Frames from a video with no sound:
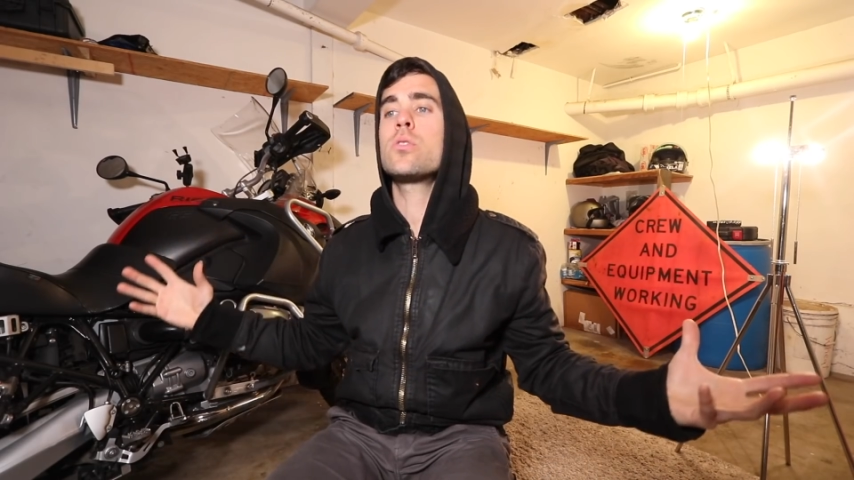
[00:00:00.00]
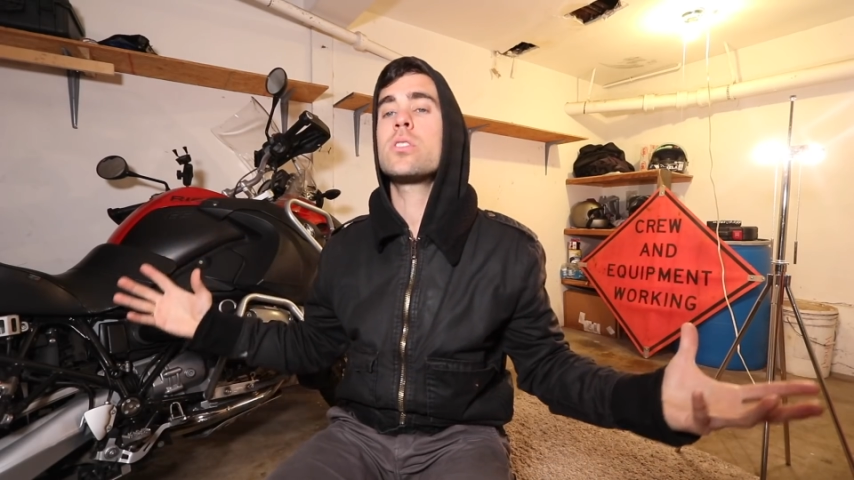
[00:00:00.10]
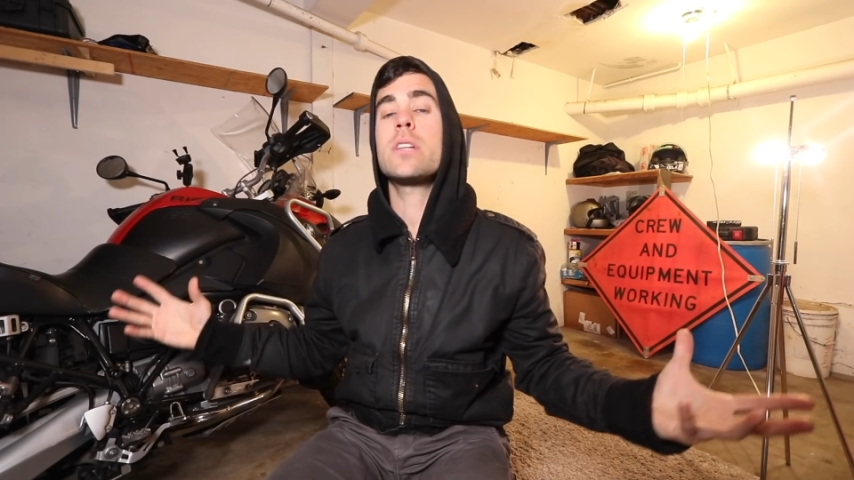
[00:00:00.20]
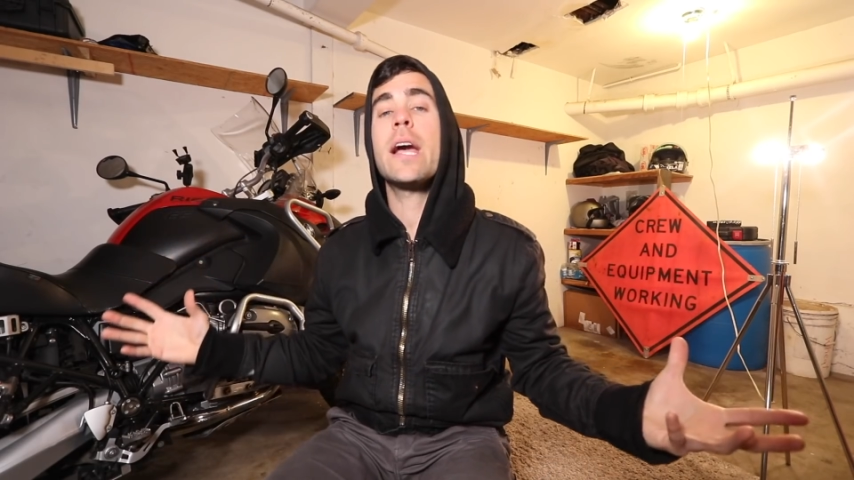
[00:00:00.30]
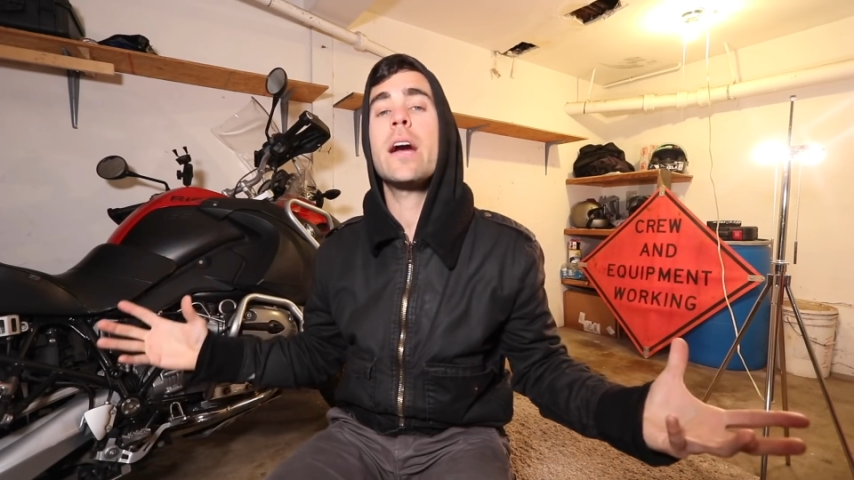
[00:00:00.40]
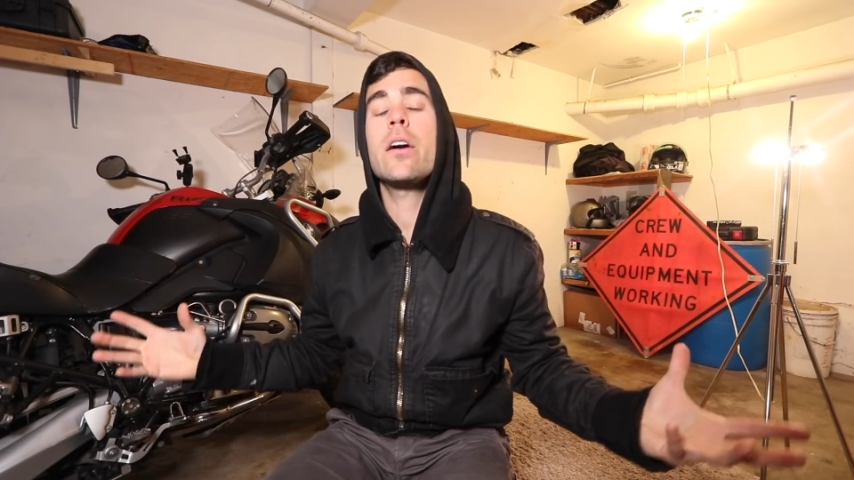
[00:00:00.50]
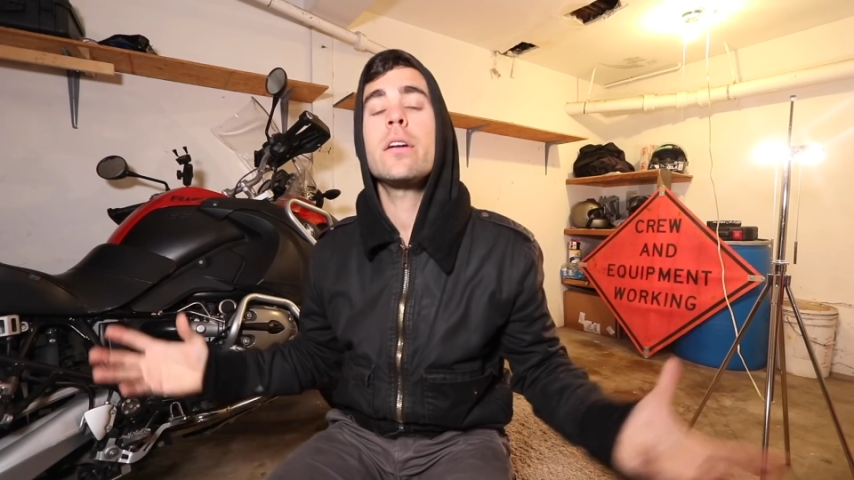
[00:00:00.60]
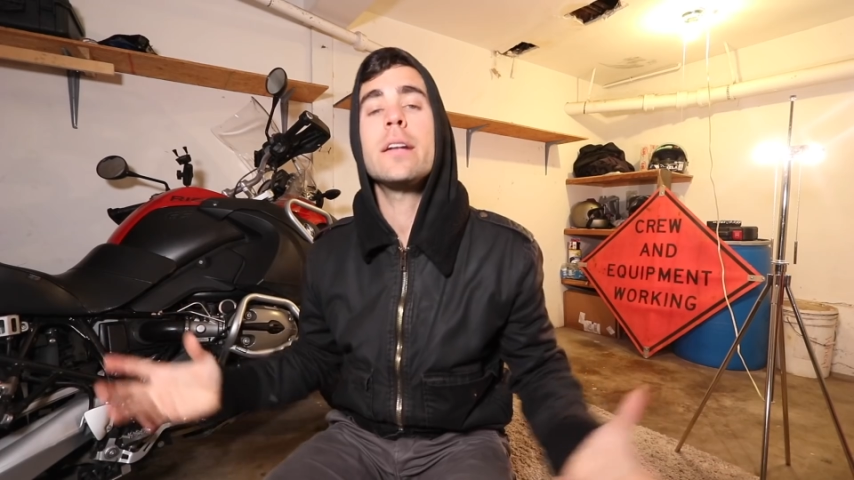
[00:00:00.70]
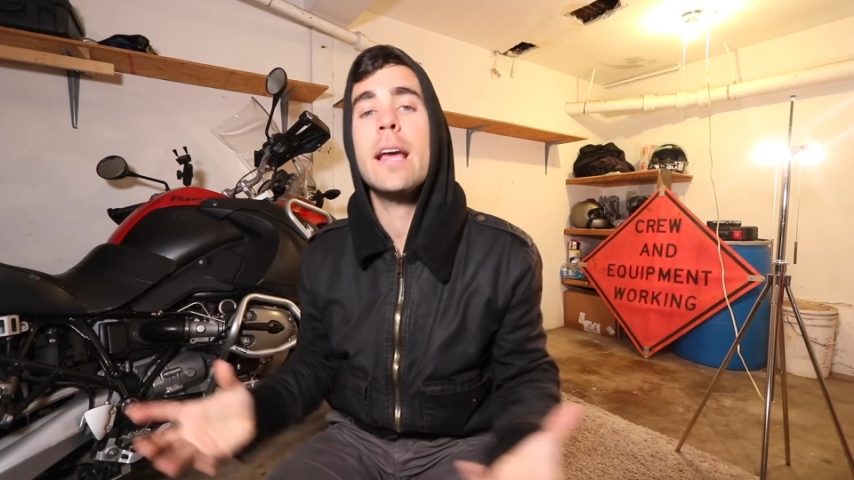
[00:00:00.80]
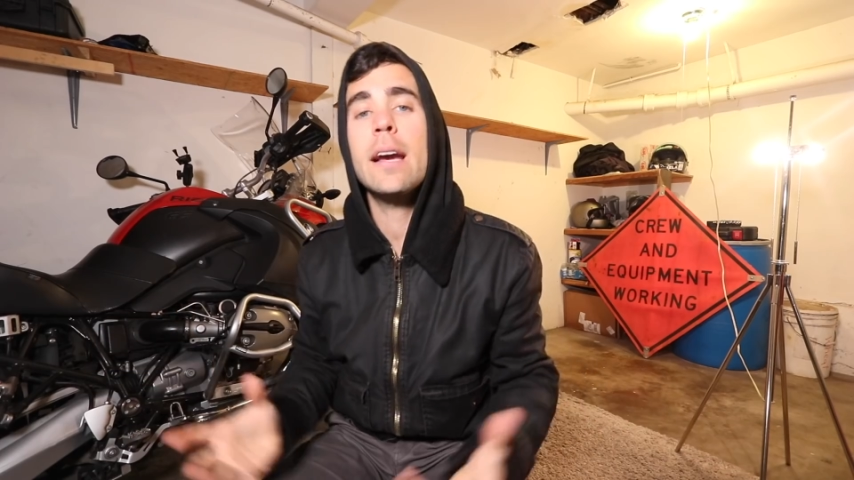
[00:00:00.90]

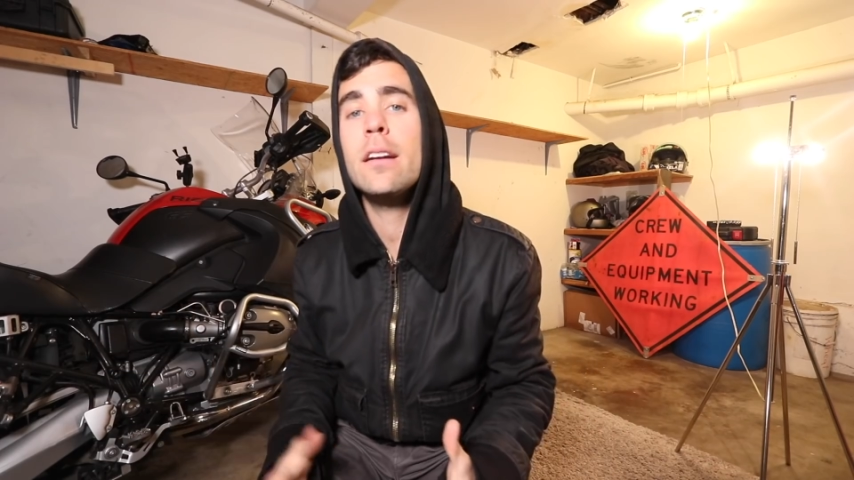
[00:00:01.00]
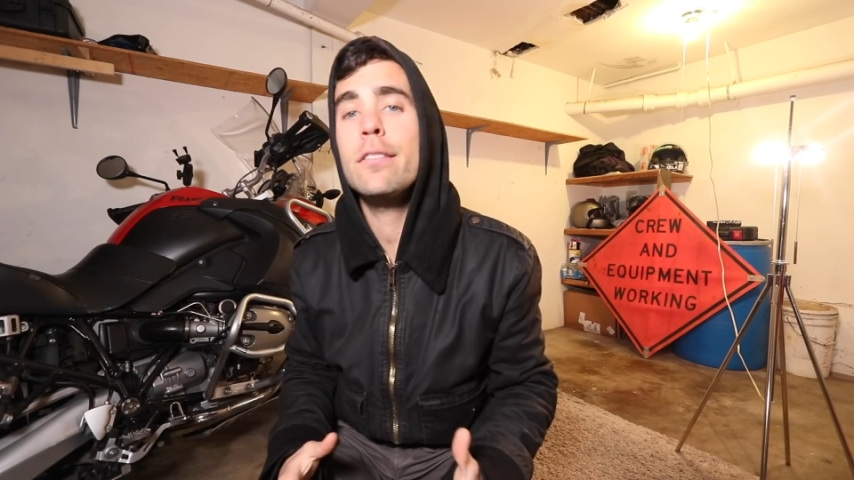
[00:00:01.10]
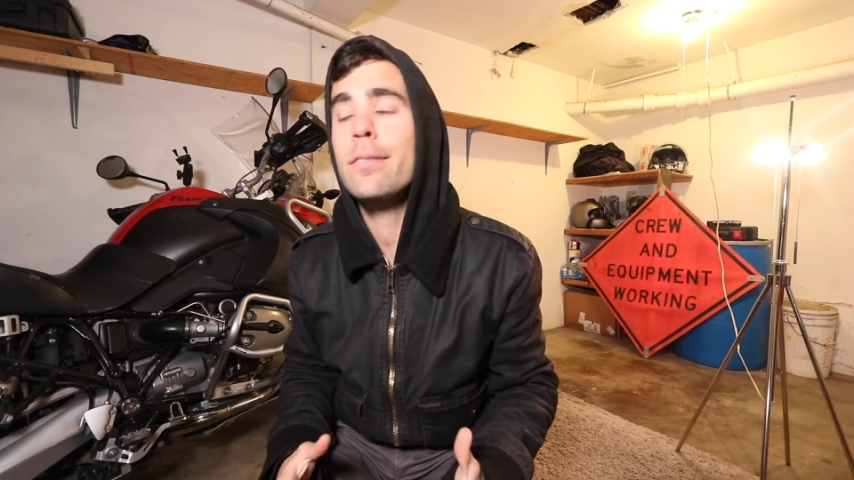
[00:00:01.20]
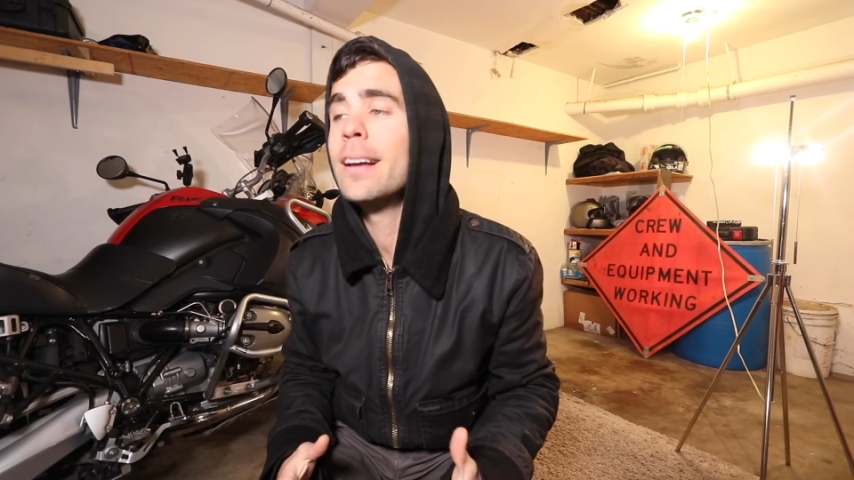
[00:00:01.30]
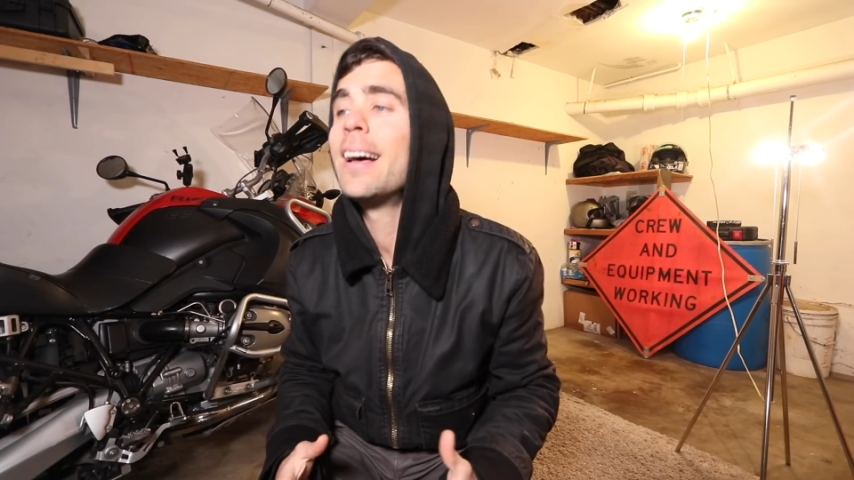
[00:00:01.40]
scared and negative,